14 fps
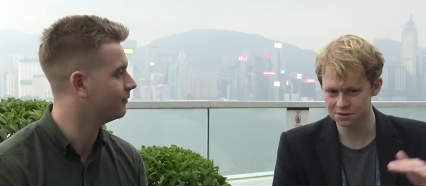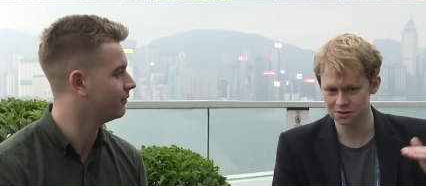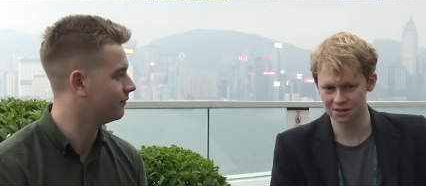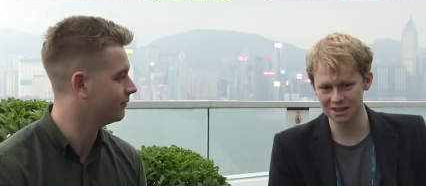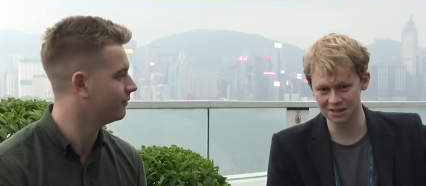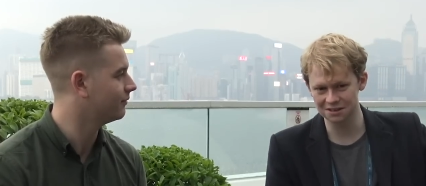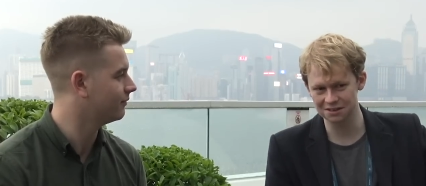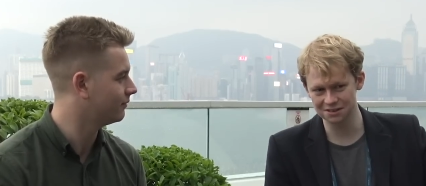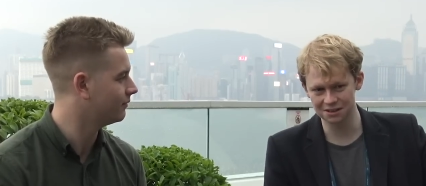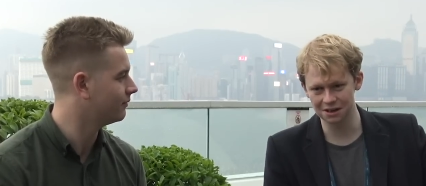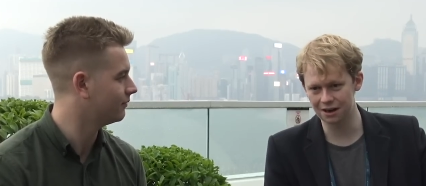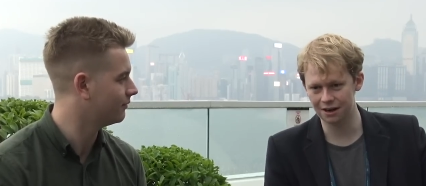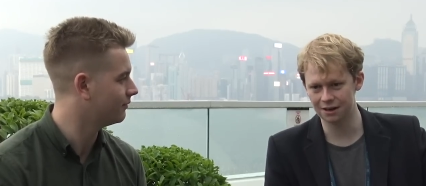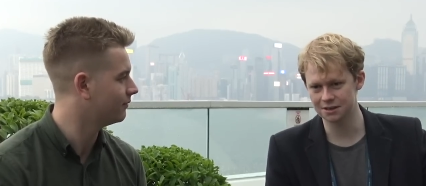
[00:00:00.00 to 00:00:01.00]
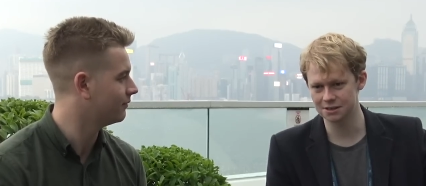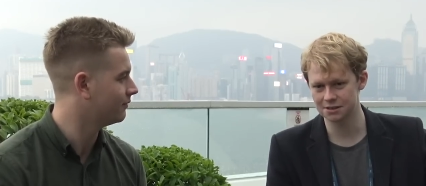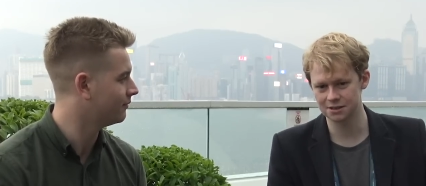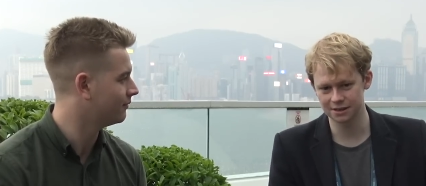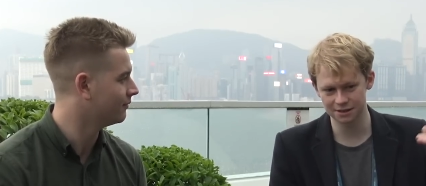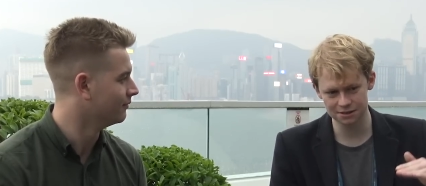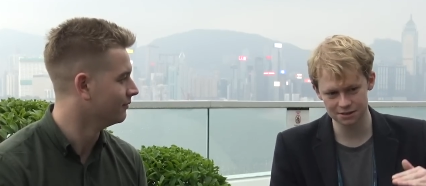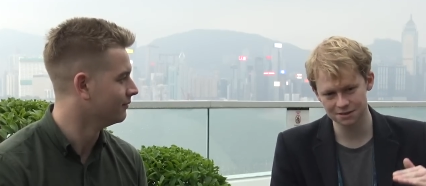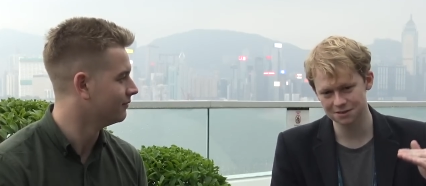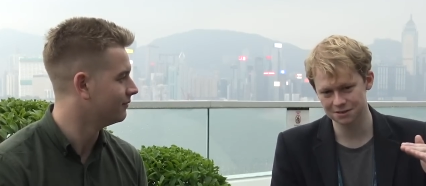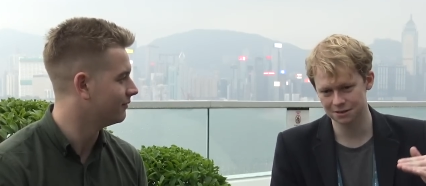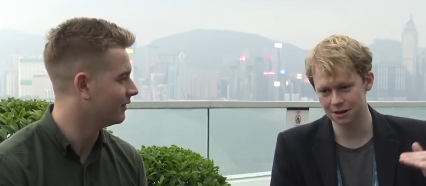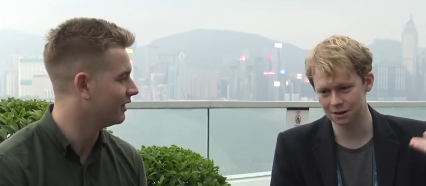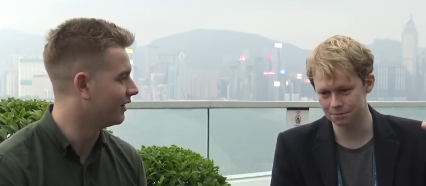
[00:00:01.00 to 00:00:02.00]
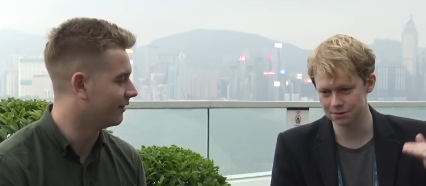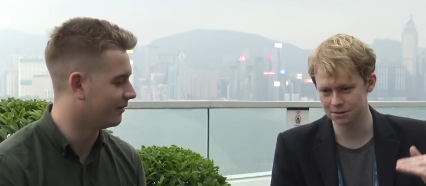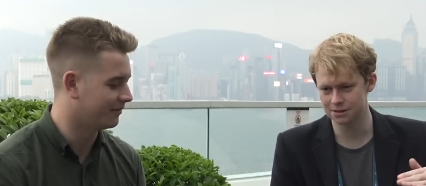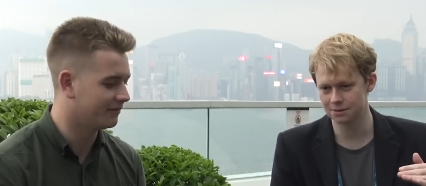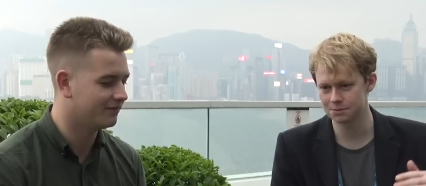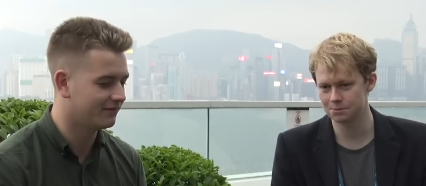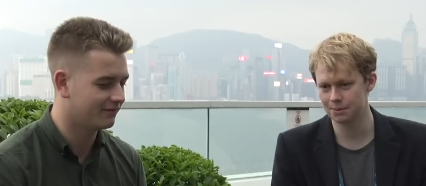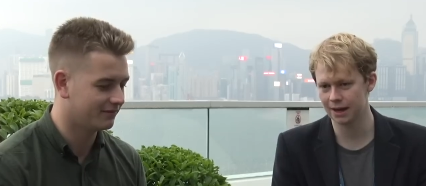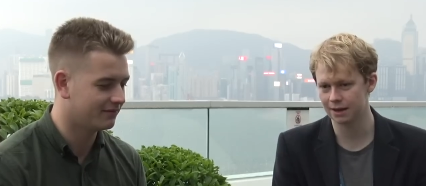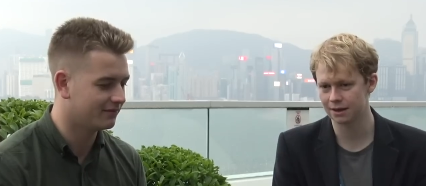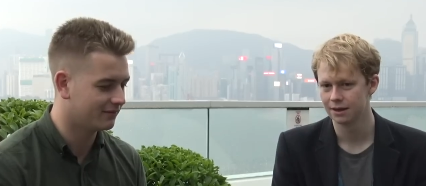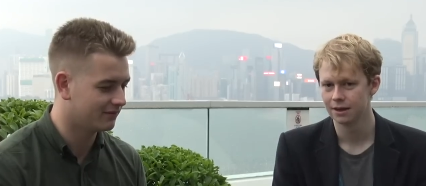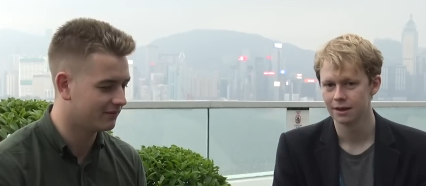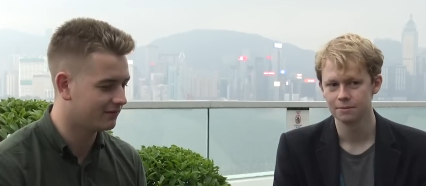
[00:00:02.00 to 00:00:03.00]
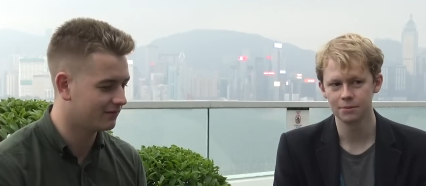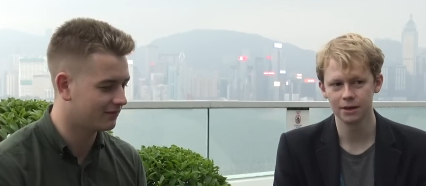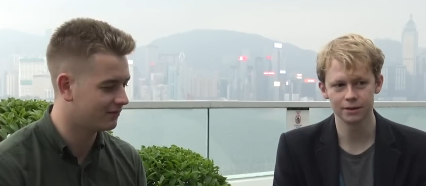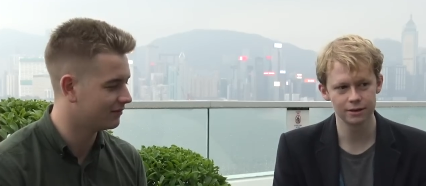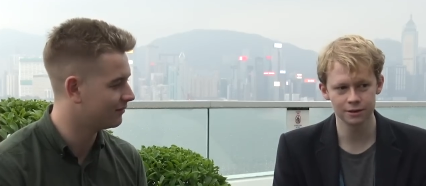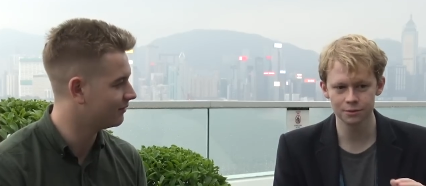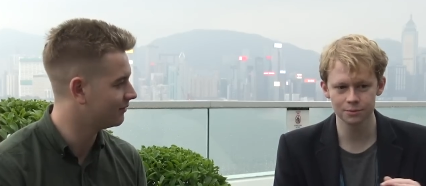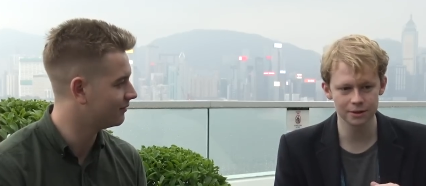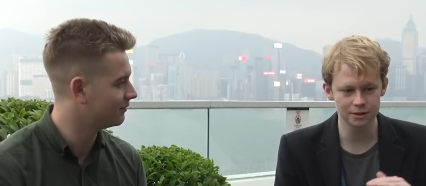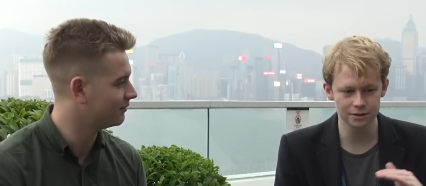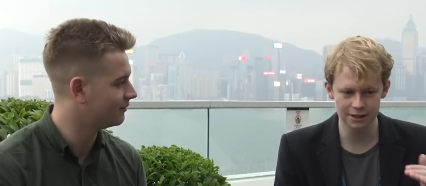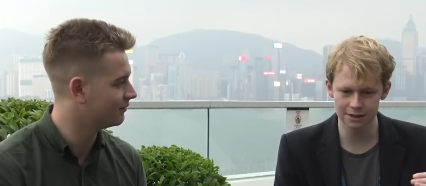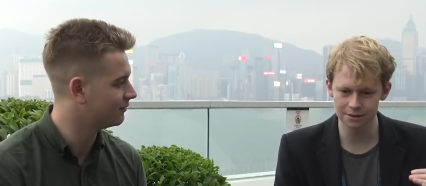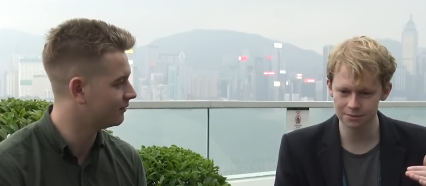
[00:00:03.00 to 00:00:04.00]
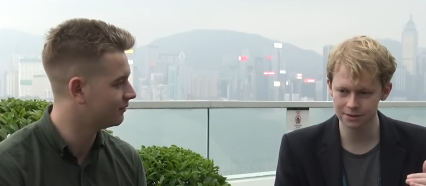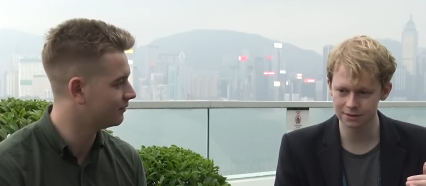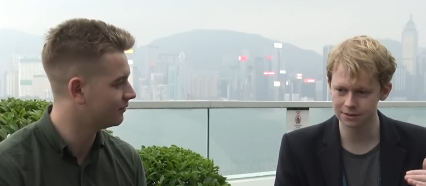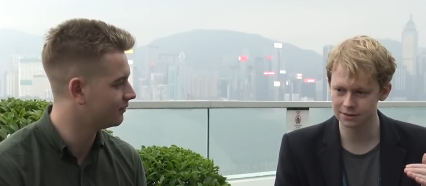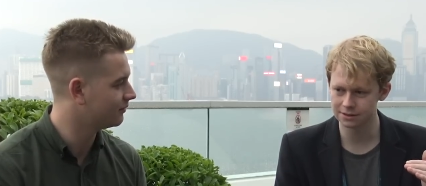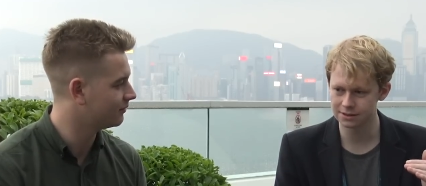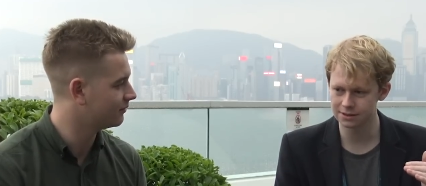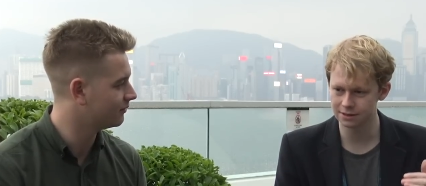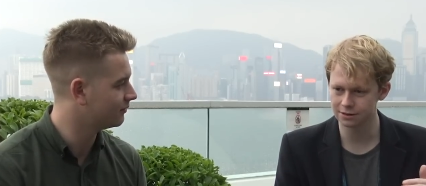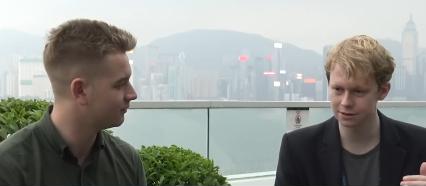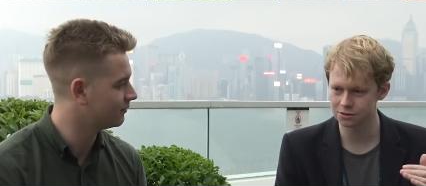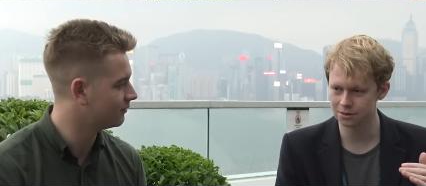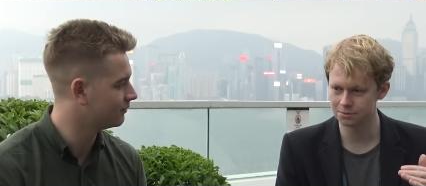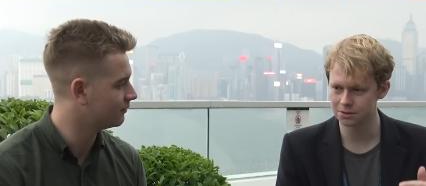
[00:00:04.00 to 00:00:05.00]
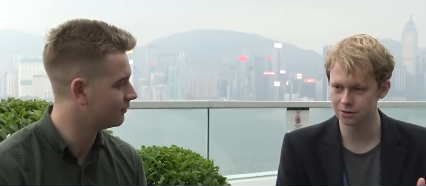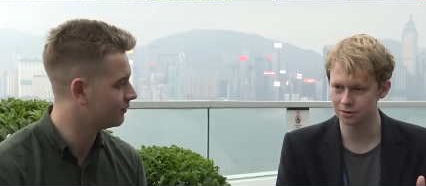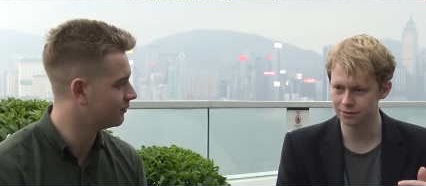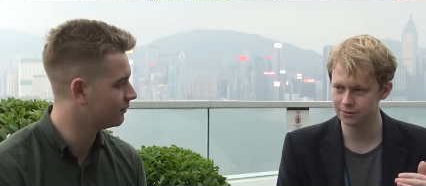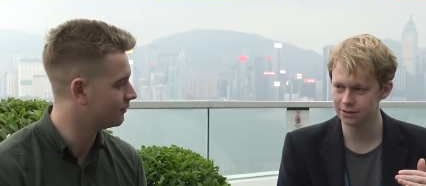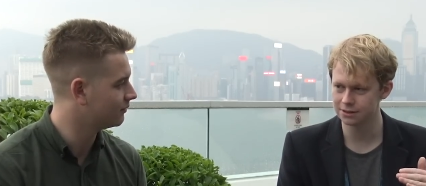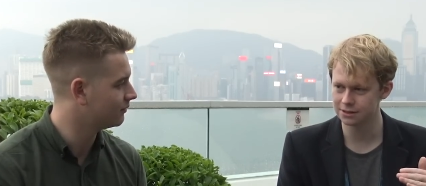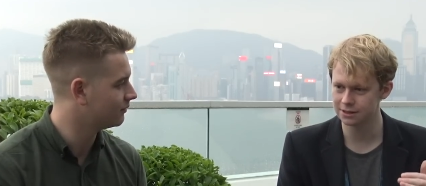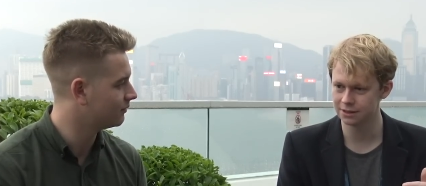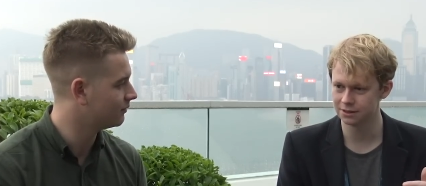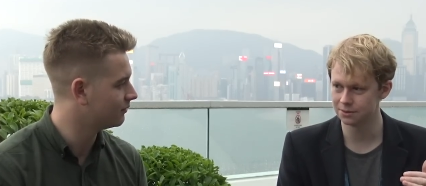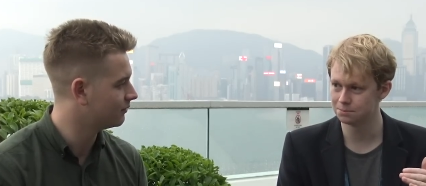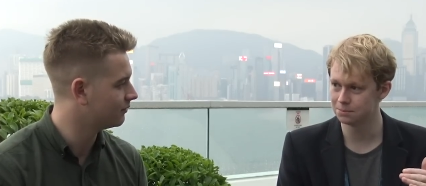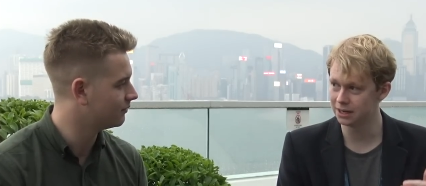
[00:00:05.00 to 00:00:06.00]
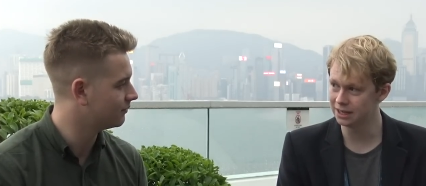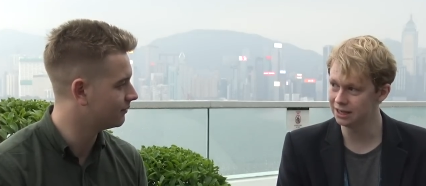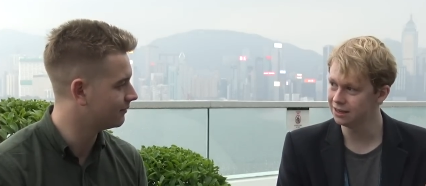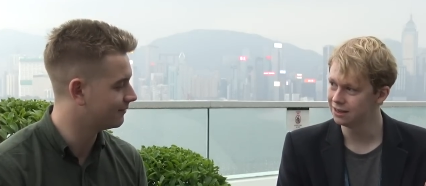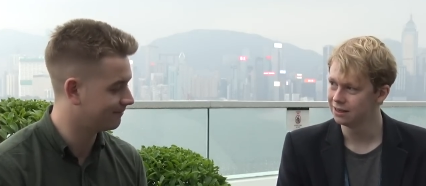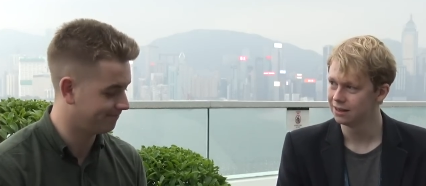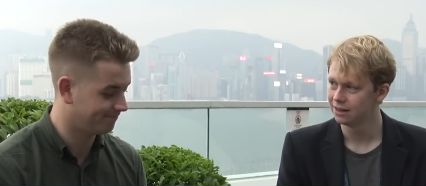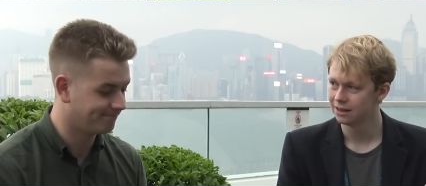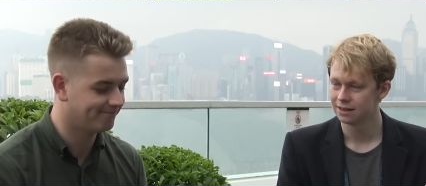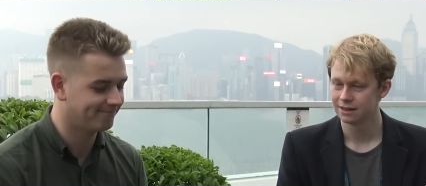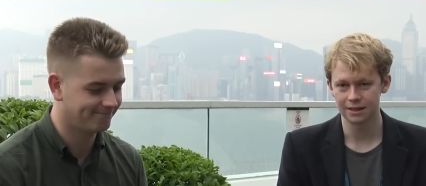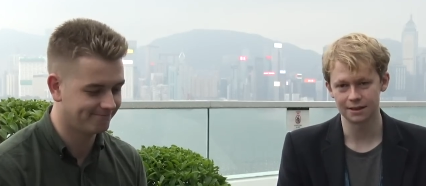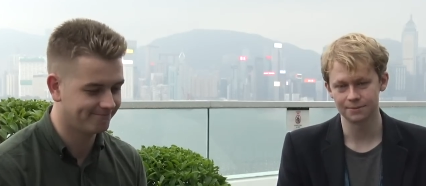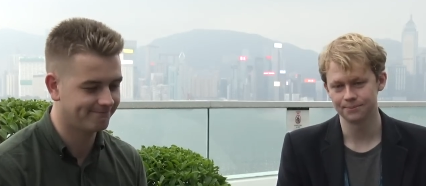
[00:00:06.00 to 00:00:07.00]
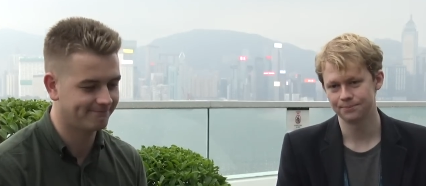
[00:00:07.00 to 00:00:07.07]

Speaker 1: not like the hardest thing. It's a couple yeah. of steps back. But you know, when you're dealing with serious cryptography that's dealing with money, like